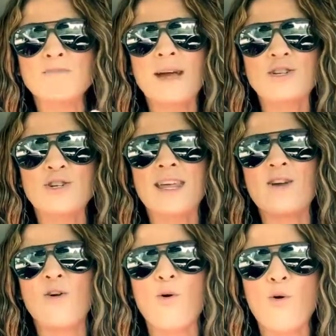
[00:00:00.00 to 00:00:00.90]
make sure that
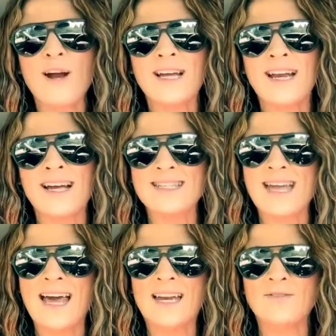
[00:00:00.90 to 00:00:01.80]
you're organized
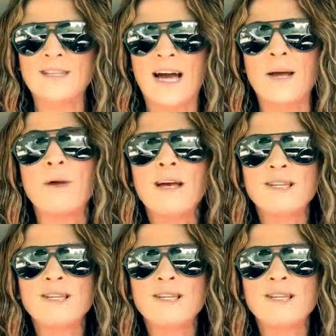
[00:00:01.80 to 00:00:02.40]
ahead of time,